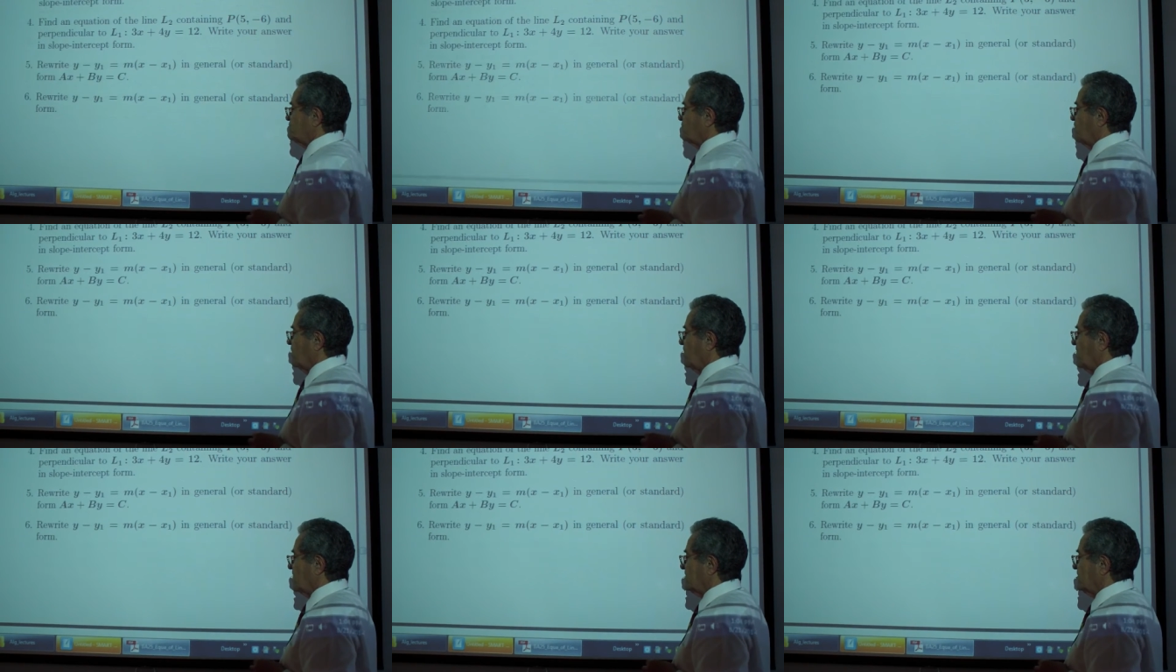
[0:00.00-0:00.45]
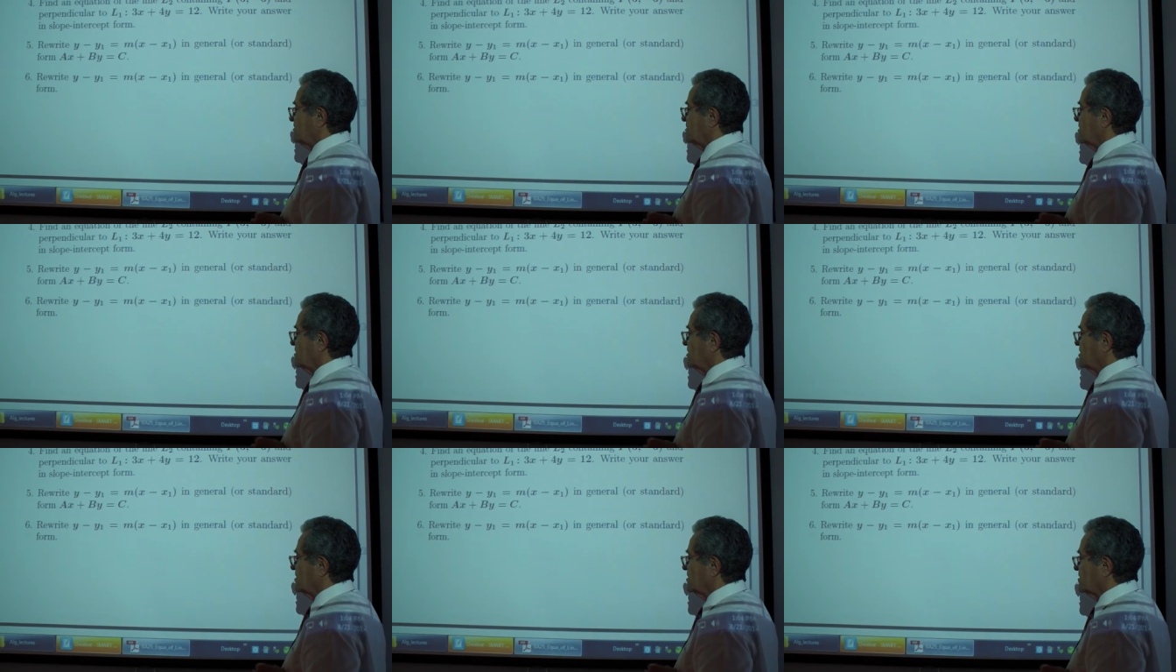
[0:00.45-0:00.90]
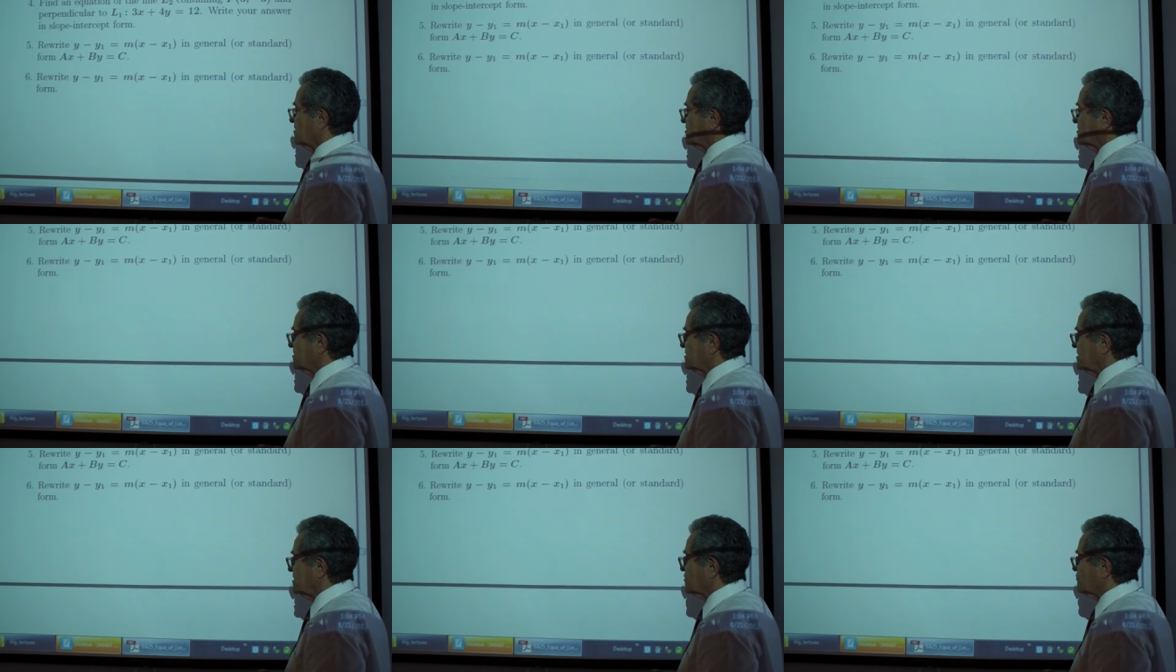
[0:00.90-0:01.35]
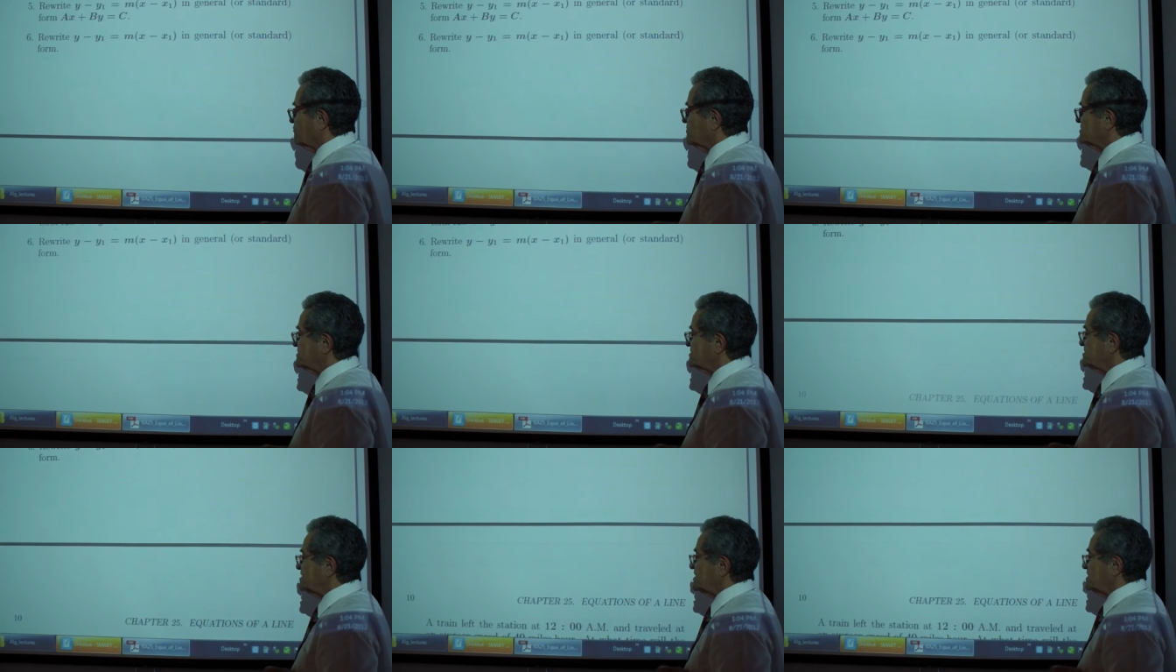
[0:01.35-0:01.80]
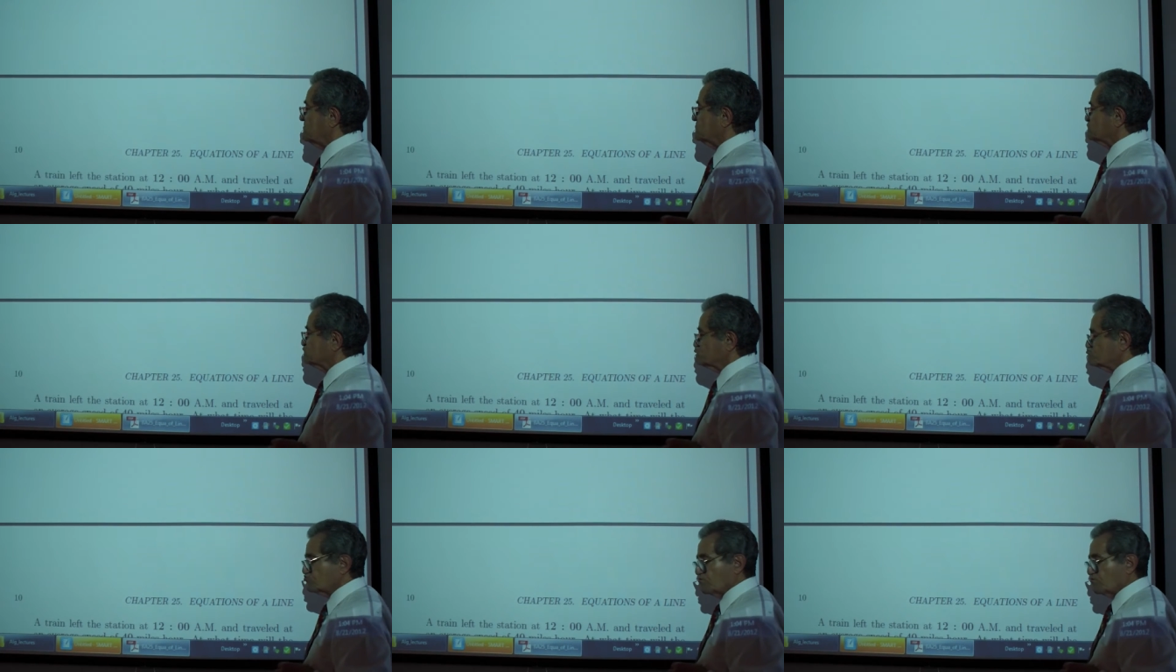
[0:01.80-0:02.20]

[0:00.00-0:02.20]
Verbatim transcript: by equals c.